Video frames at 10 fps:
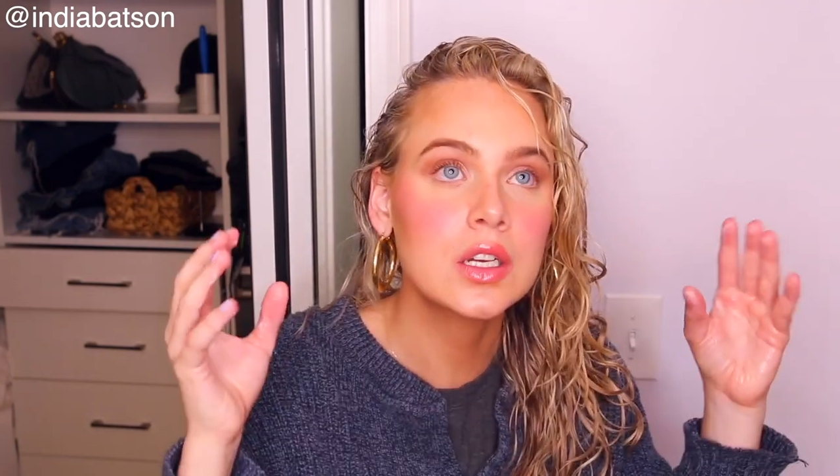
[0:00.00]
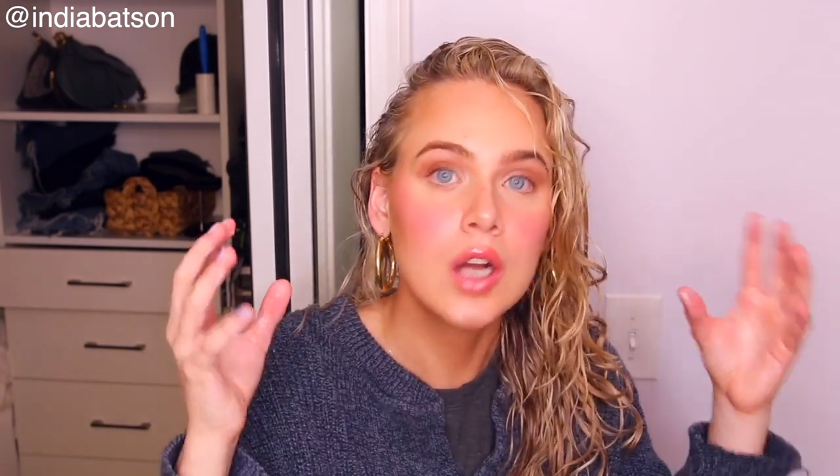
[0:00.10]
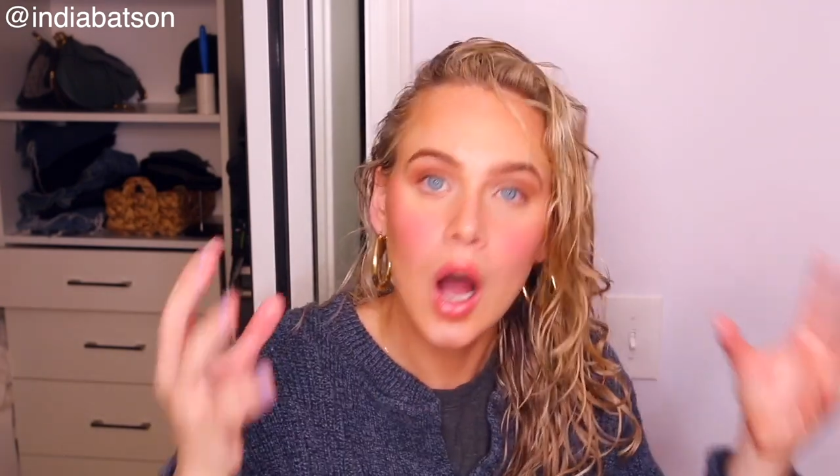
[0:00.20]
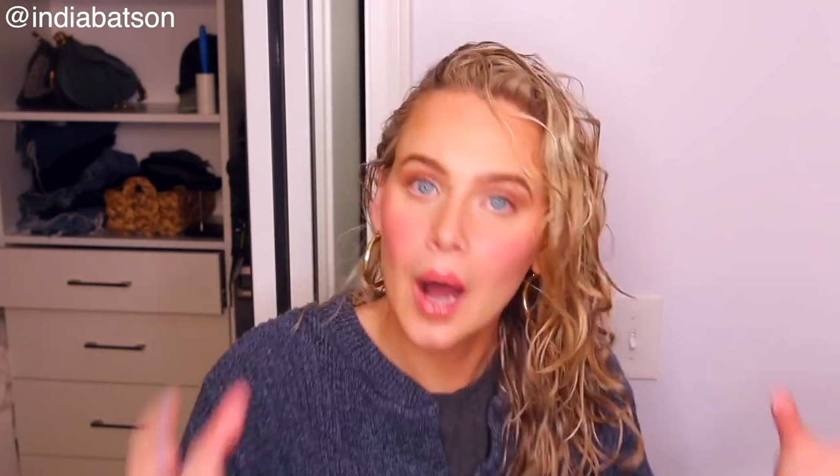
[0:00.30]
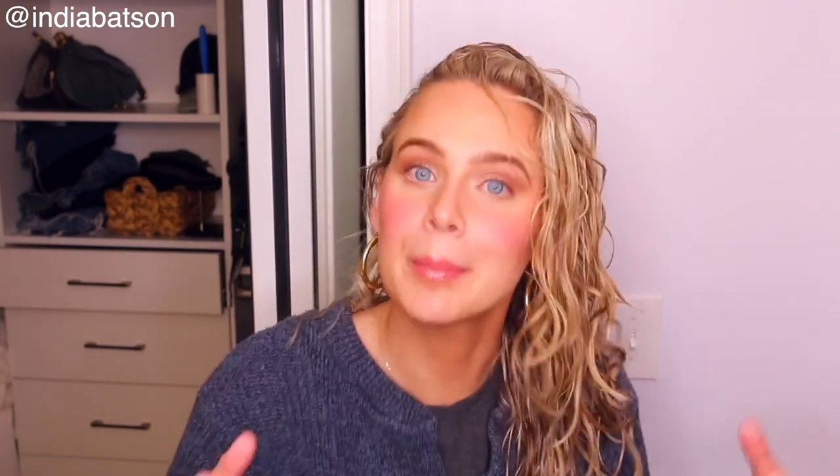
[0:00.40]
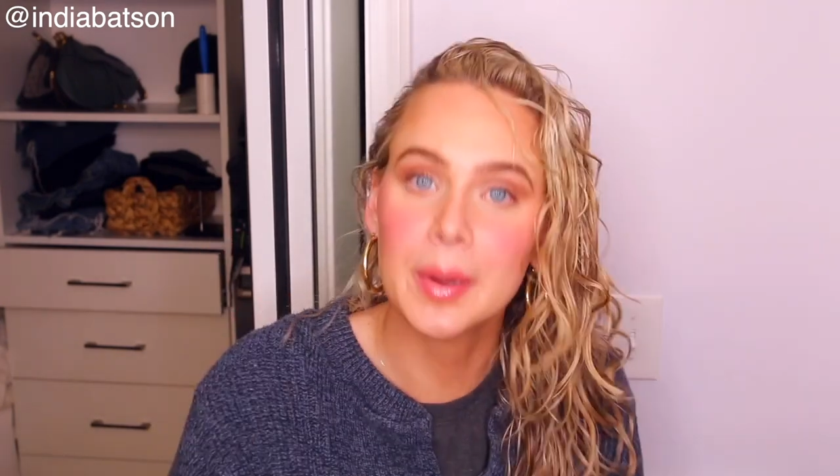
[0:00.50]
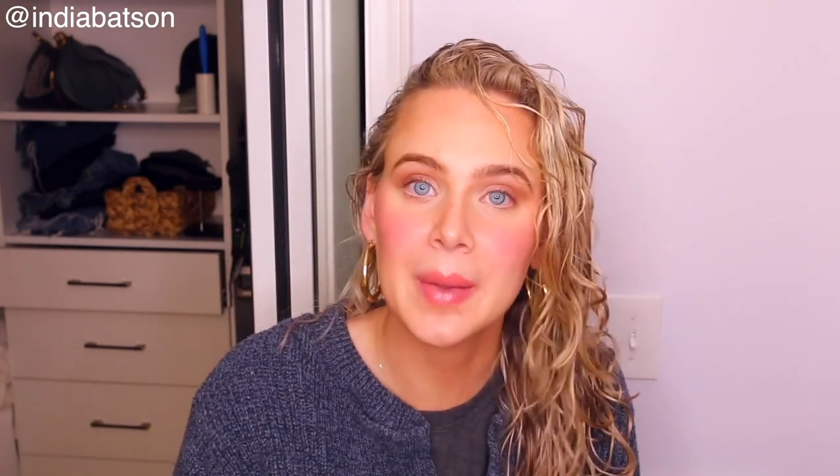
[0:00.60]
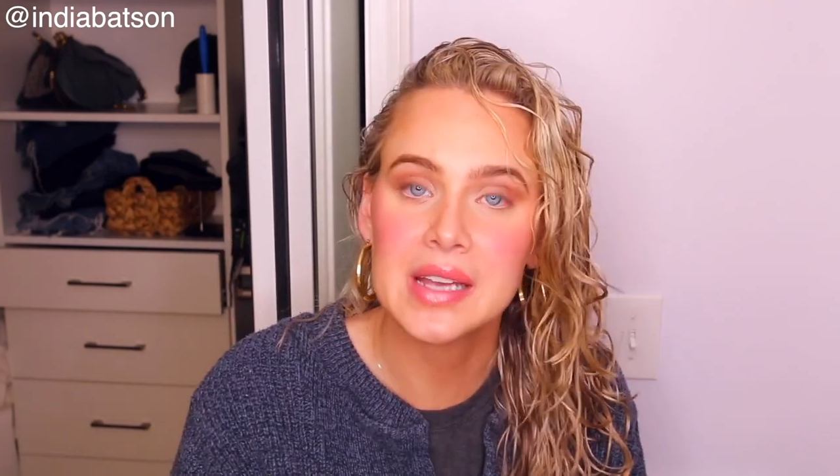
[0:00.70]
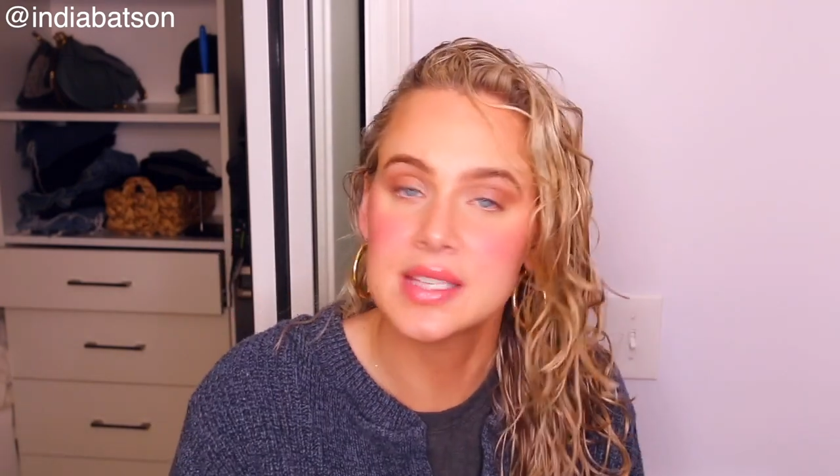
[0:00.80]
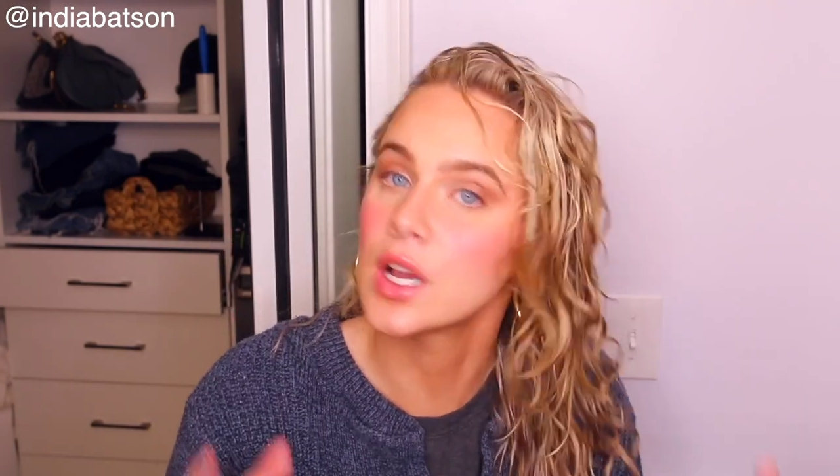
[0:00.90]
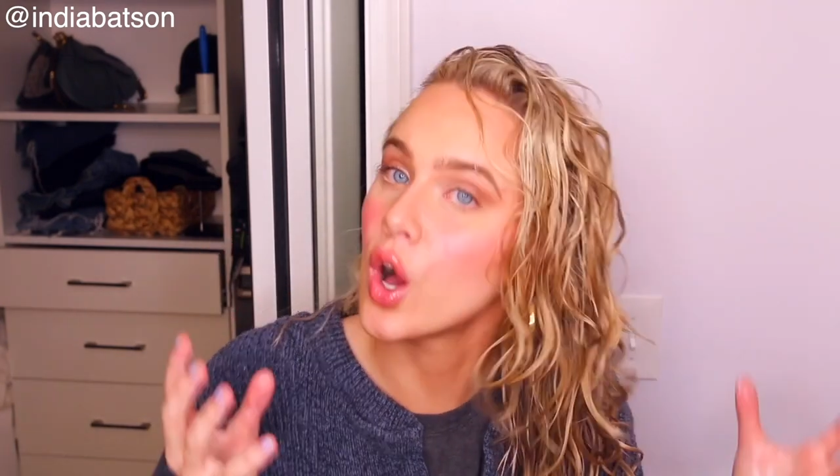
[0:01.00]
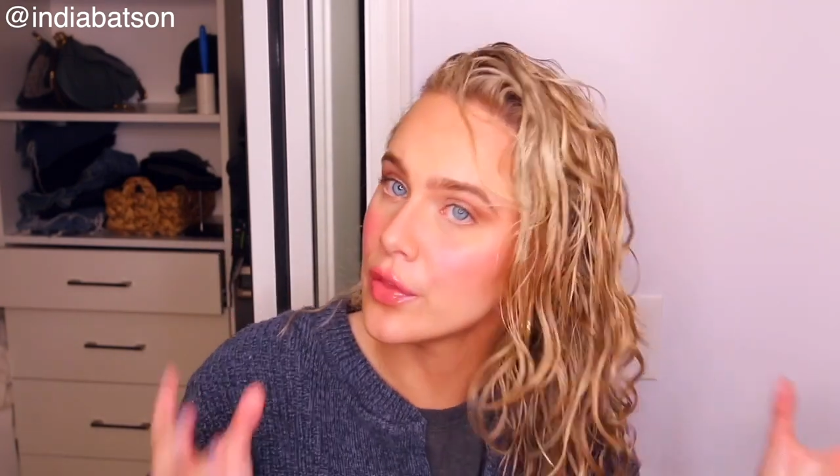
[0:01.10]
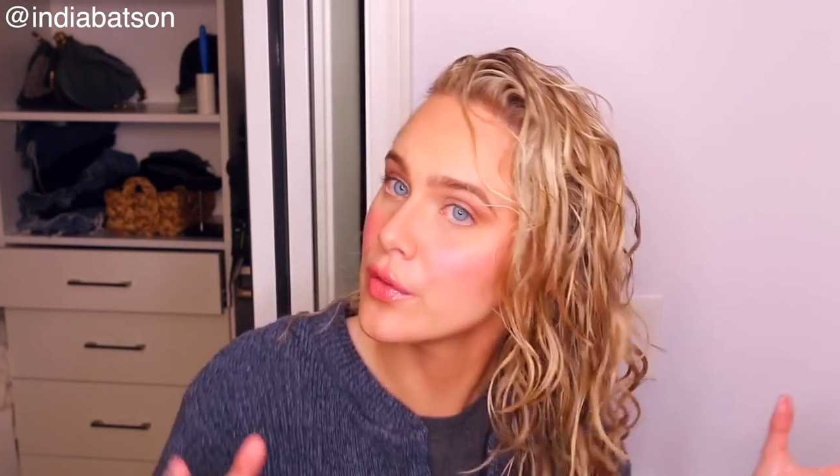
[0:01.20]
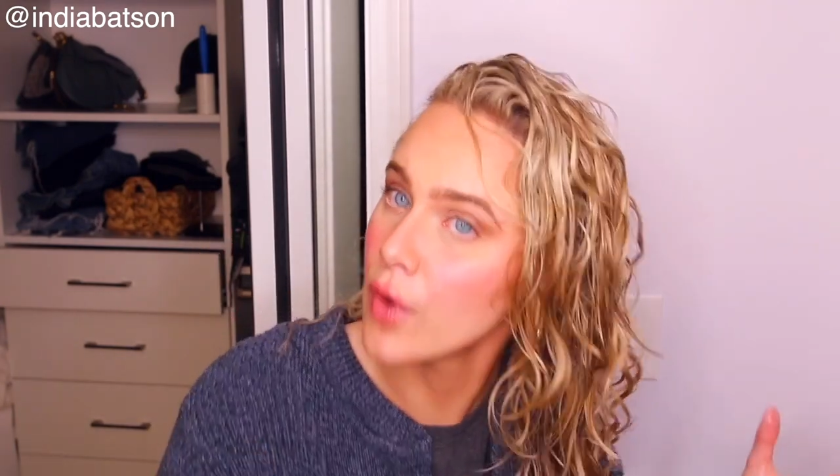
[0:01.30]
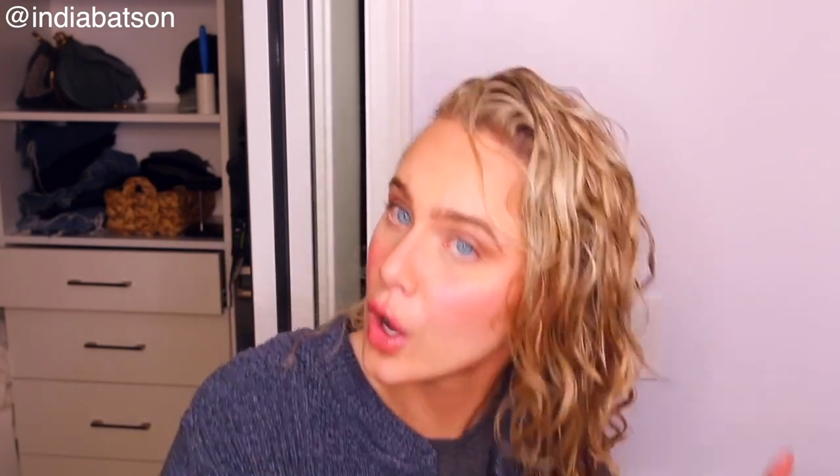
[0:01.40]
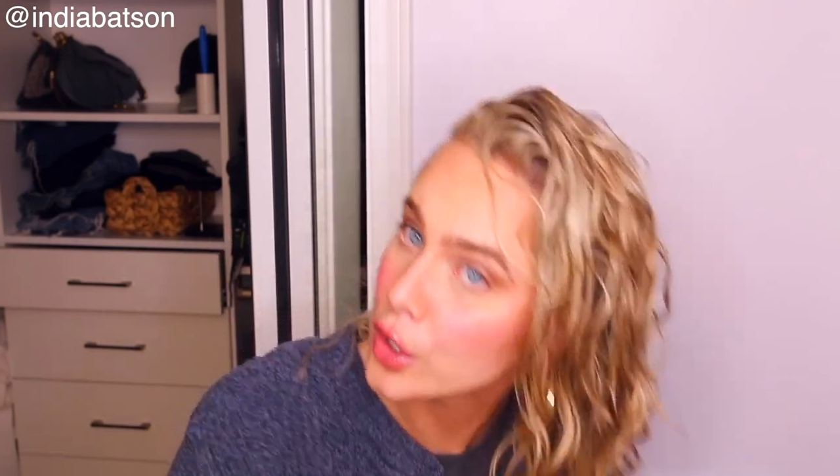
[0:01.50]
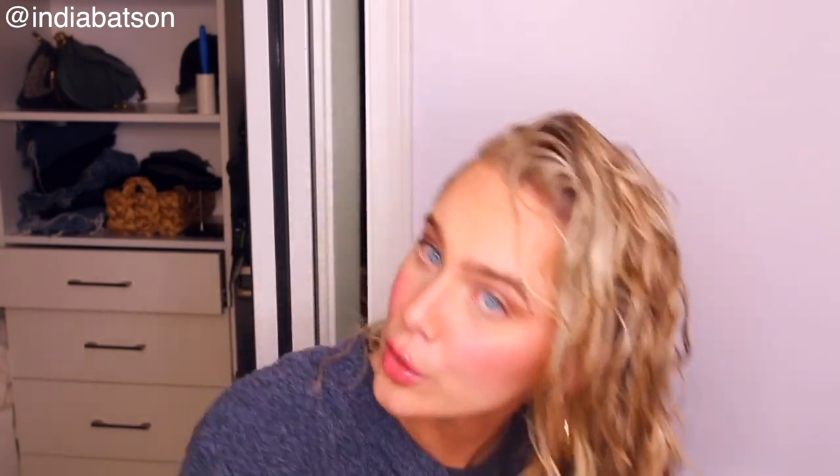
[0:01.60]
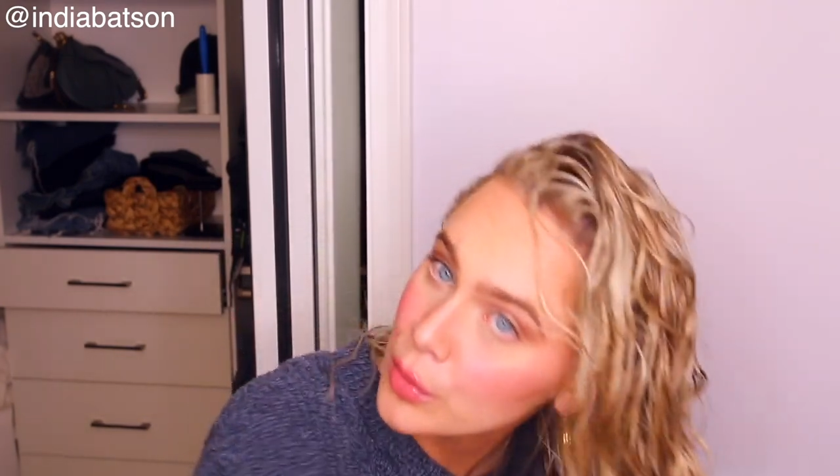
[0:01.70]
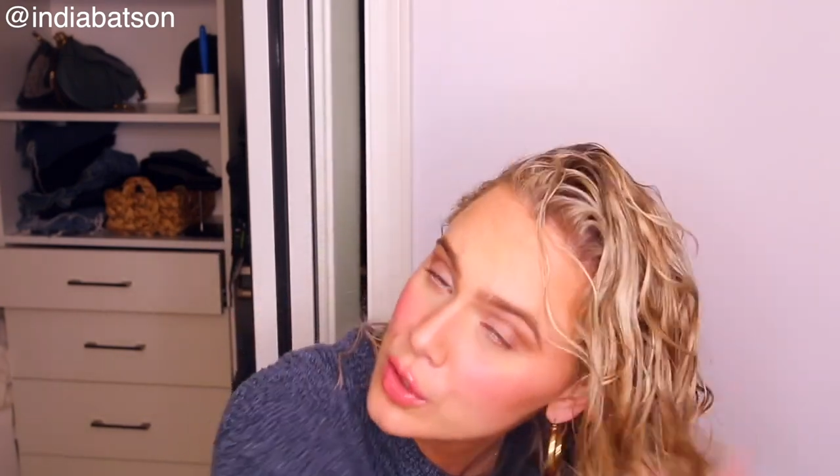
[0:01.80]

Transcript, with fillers: compromising on the volume.